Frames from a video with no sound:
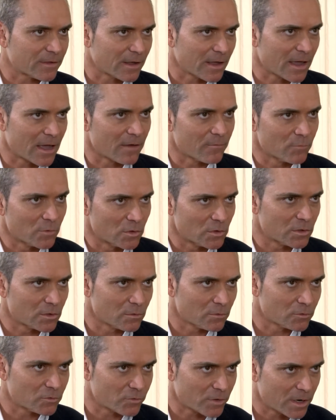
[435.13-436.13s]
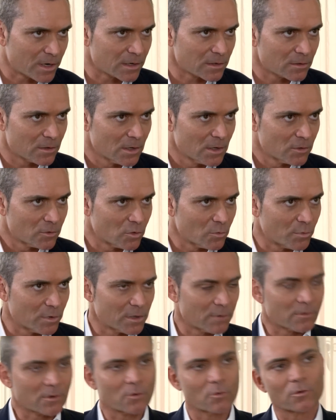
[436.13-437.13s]
to have musical training to
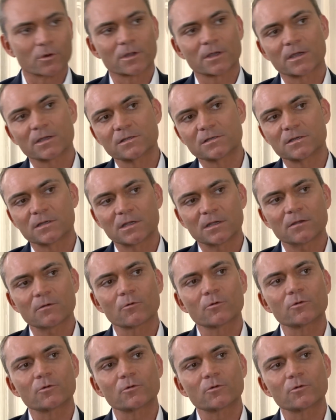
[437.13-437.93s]
be a recording engineer,